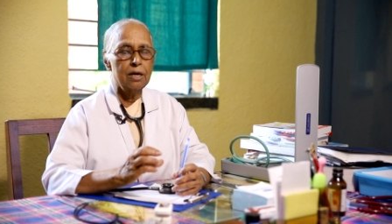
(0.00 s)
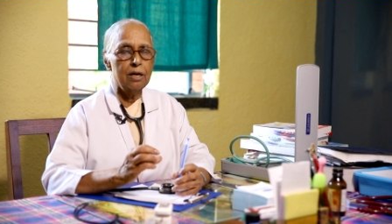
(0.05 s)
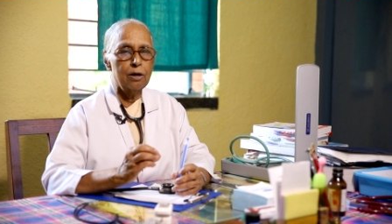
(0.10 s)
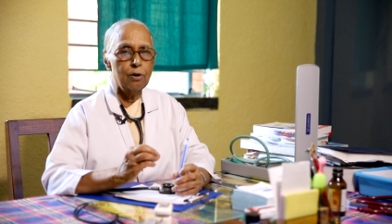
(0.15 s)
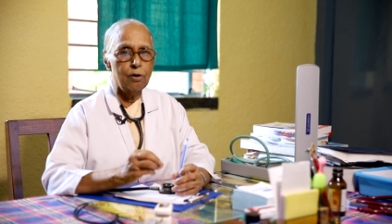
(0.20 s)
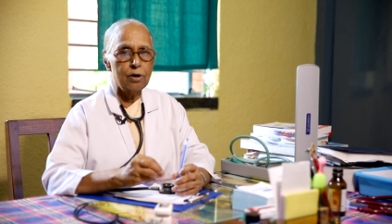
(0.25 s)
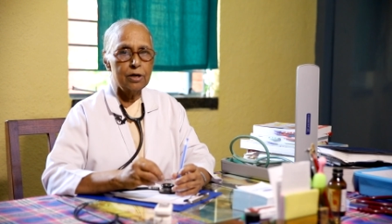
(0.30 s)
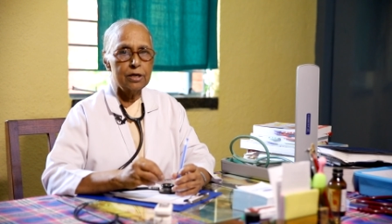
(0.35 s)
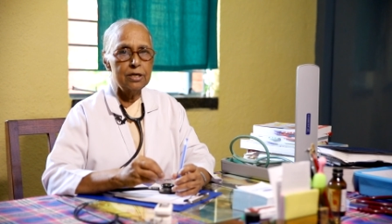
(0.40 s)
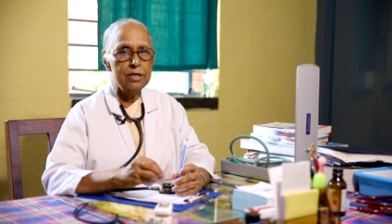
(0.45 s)

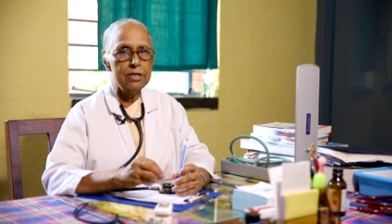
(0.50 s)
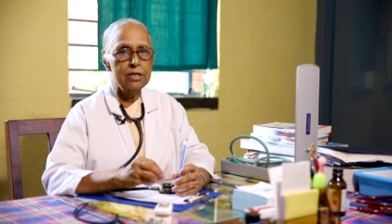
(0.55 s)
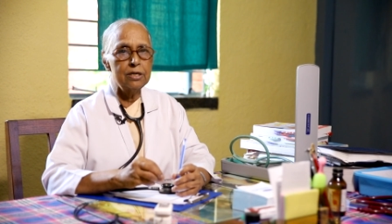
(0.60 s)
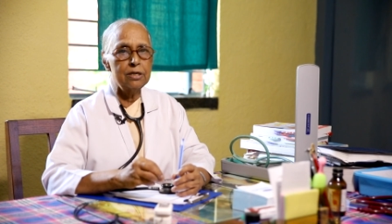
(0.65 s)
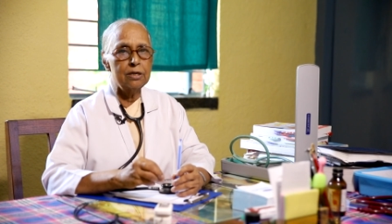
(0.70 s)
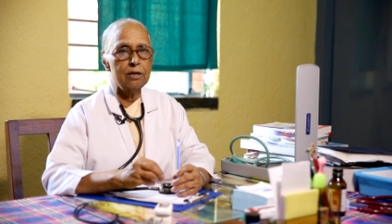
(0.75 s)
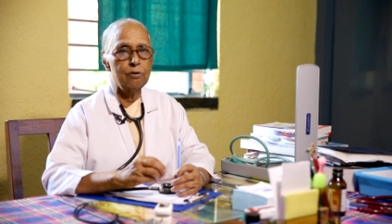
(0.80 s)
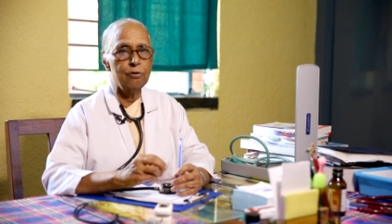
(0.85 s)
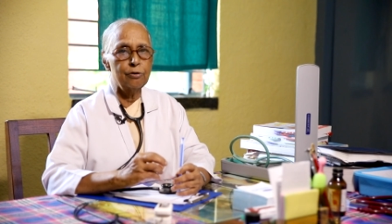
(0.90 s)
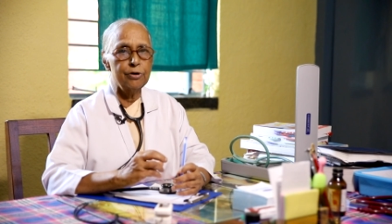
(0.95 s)

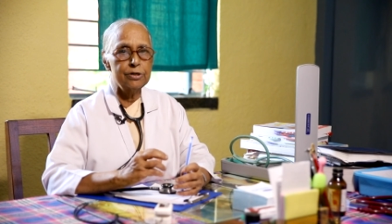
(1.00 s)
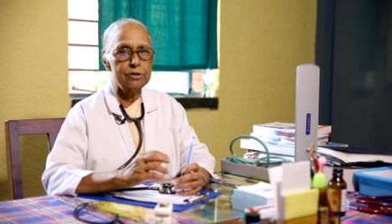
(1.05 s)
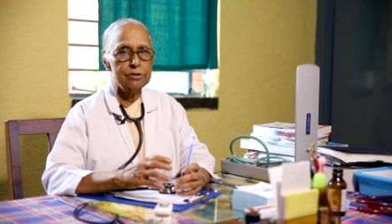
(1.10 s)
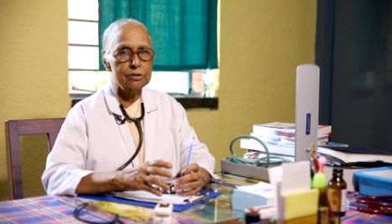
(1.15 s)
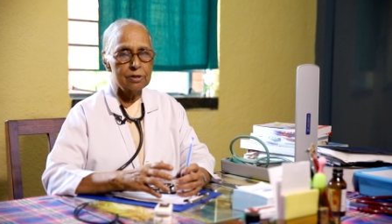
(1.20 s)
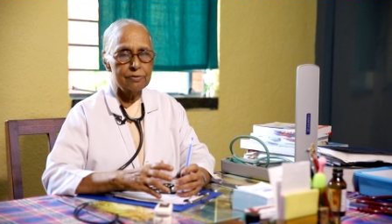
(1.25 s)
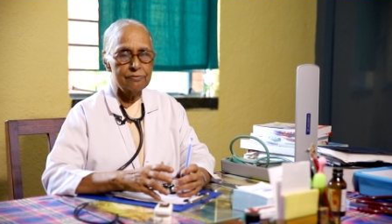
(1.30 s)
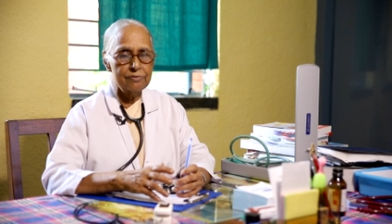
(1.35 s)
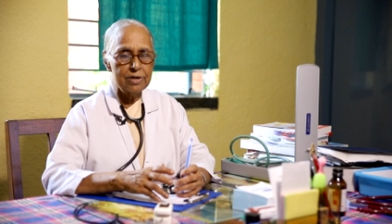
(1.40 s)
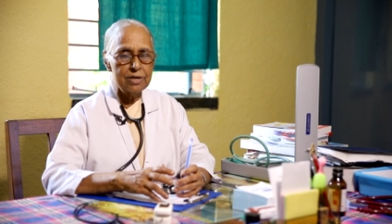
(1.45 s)
locally, going
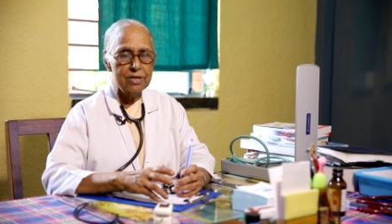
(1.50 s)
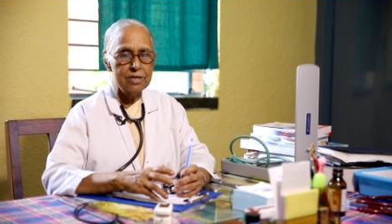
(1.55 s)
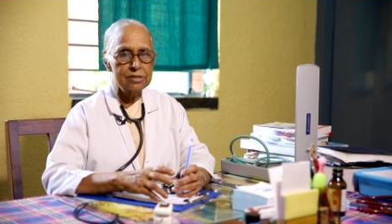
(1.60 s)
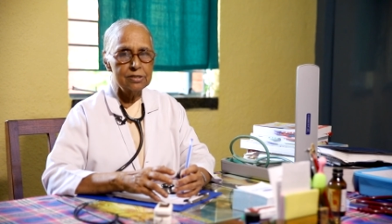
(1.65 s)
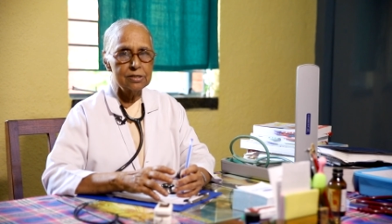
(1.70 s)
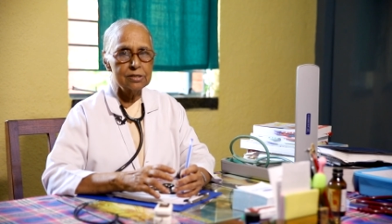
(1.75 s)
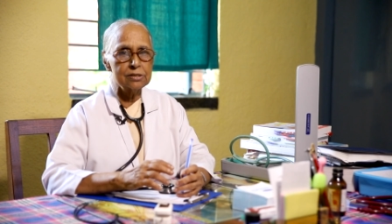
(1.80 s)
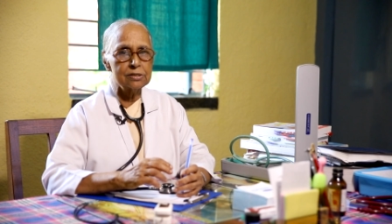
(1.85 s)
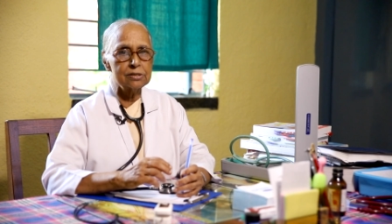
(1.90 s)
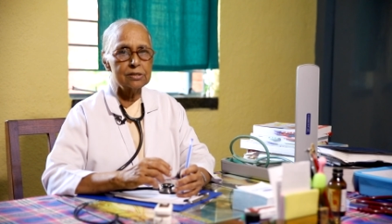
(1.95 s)
to the
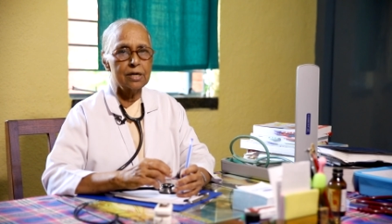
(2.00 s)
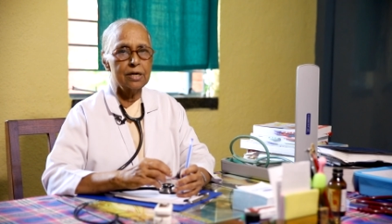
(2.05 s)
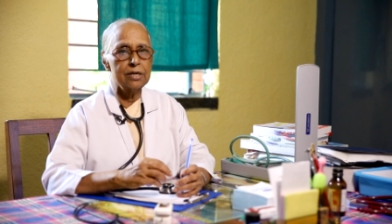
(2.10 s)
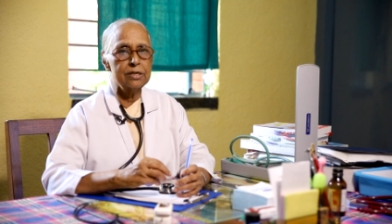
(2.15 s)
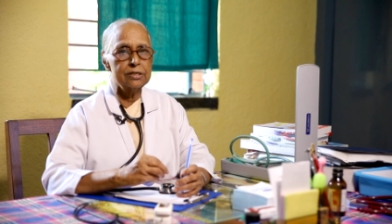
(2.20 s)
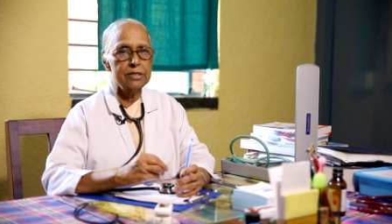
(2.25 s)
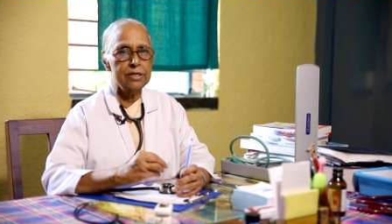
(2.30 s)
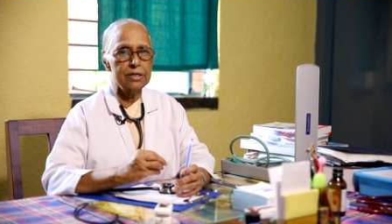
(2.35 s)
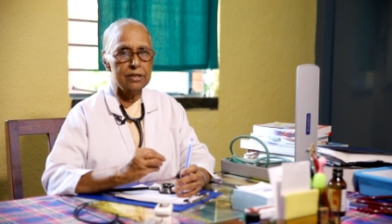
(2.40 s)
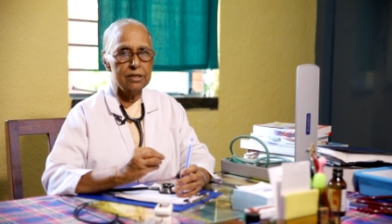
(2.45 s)
villages
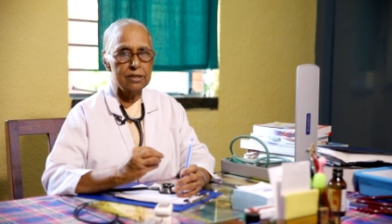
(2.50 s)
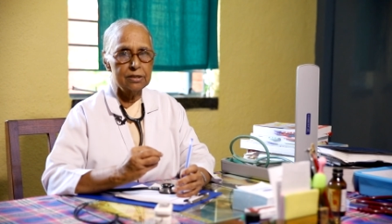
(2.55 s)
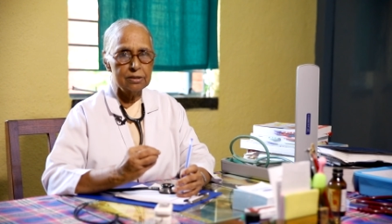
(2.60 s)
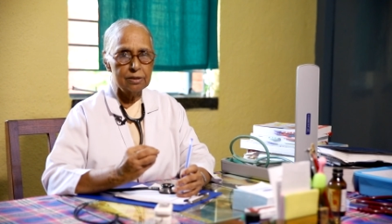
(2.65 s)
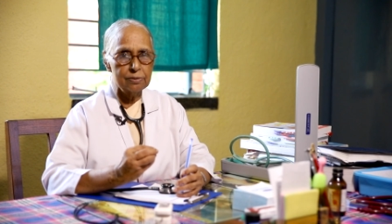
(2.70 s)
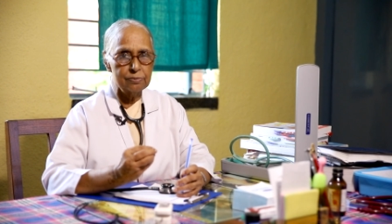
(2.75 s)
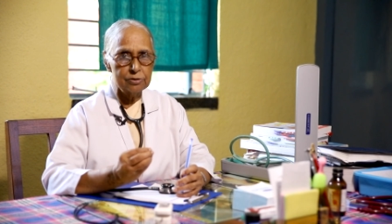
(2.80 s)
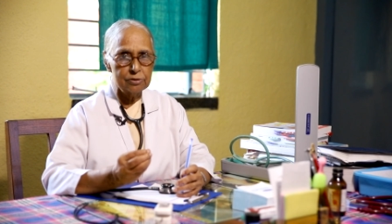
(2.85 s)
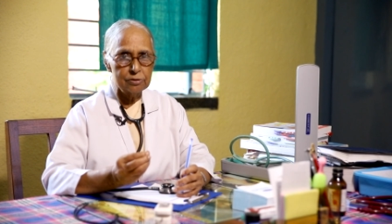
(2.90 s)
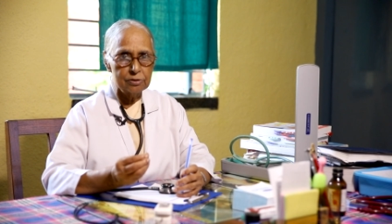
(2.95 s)
and taking
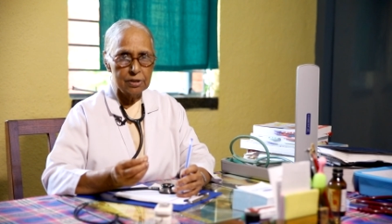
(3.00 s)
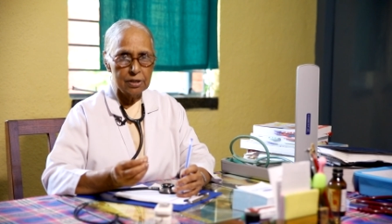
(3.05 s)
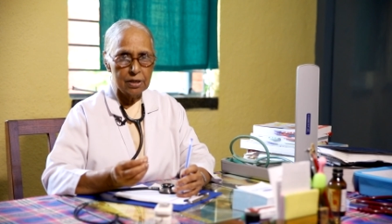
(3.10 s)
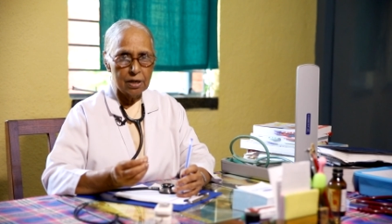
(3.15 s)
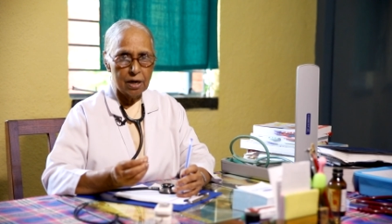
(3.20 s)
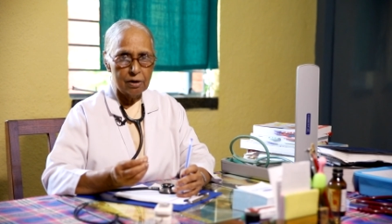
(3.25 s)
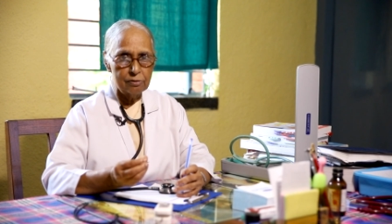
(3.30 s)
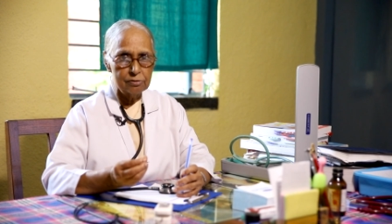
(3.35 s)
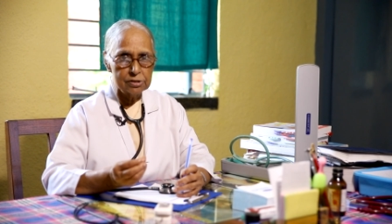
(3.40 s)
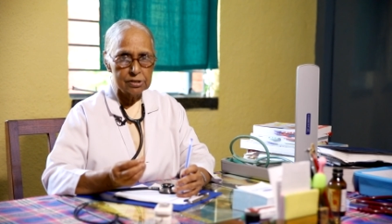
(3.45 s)
them to
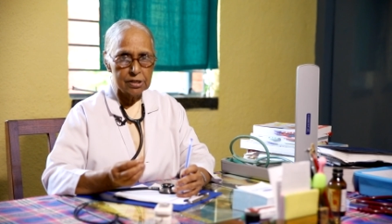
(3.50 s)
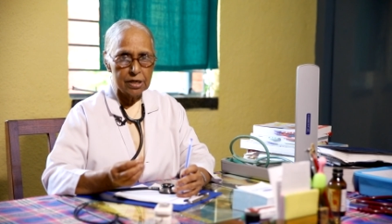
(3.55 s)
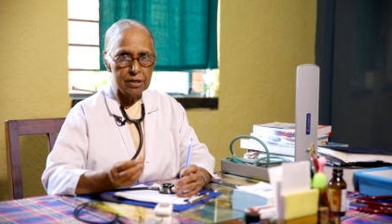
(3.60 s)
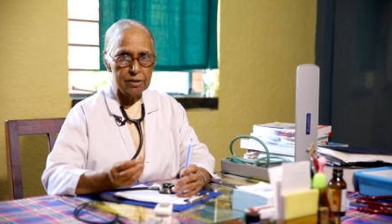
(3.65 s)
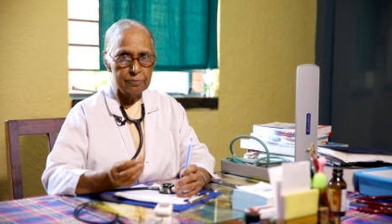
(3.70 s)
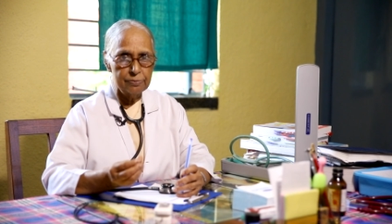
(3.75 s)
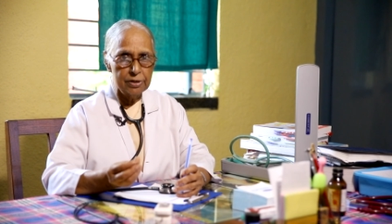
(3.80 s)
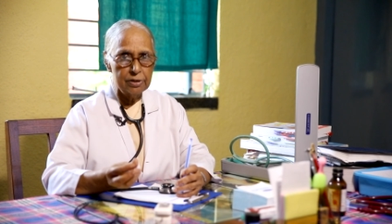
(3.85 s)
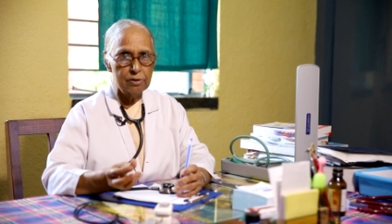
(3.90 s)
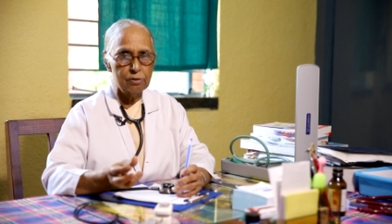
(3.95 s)
the
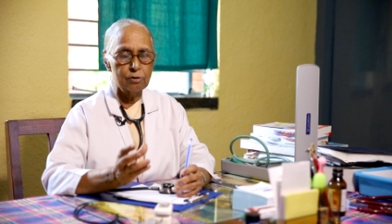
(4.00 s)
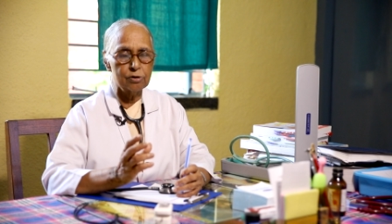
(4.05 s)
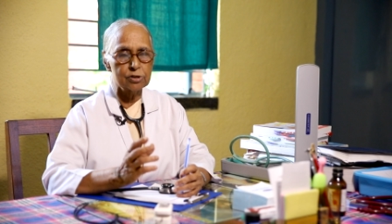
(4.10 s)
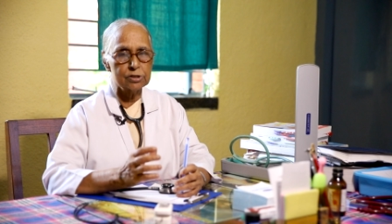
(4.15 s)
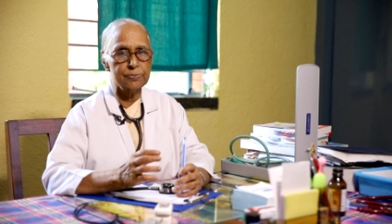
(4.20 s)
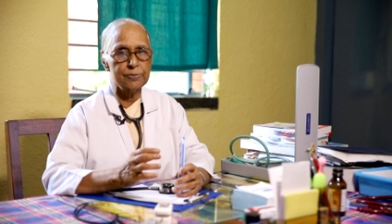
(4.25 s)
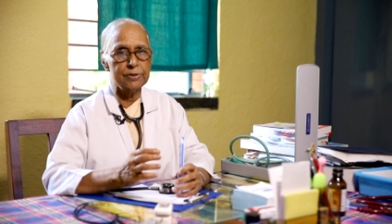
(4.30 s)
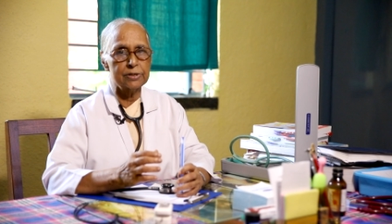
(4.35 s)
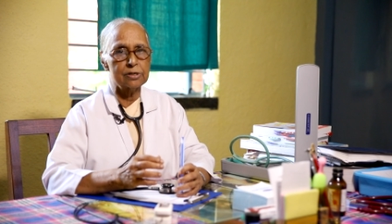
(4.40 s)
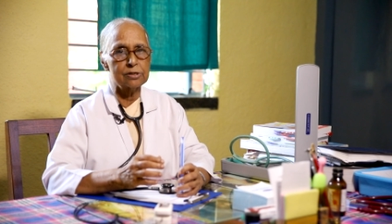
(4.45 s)
outside big
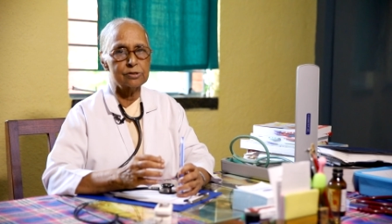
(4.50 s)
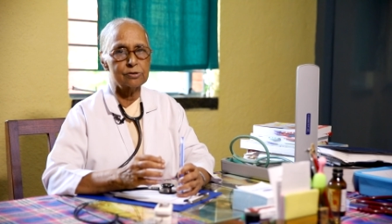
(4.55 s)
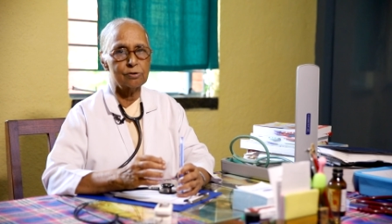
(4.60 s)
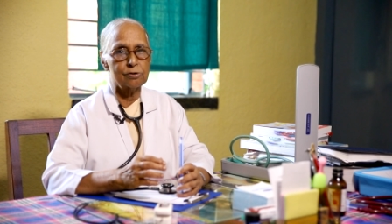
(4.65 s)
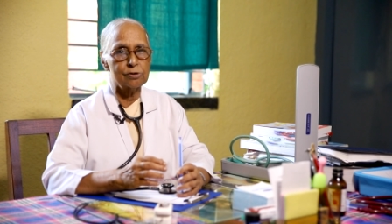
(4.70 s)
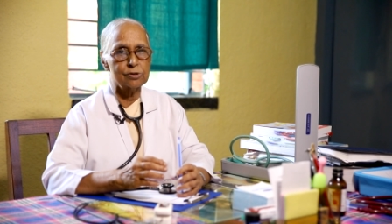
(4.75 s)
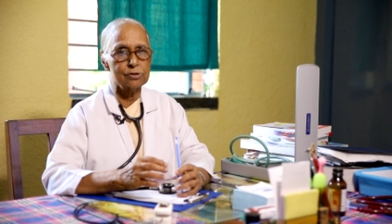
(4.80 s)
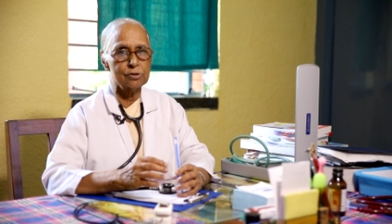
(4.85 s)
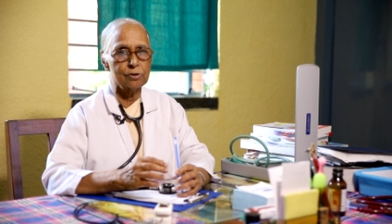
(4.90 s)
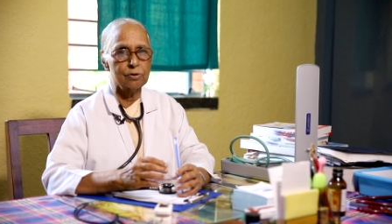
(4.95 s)
hospitals
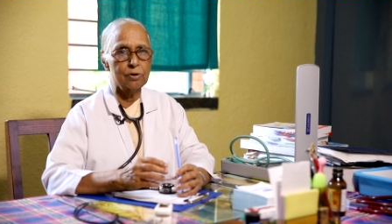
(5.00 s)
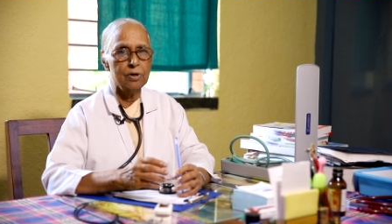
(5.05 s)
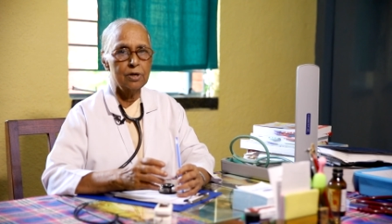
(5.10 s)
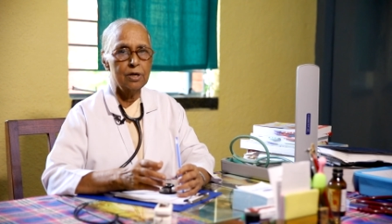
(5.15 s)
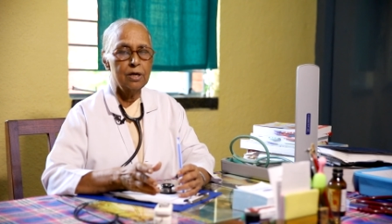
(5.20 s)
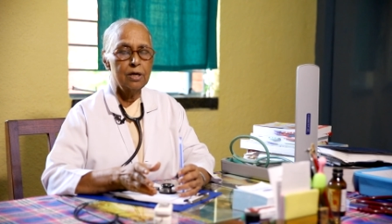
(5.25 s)
also.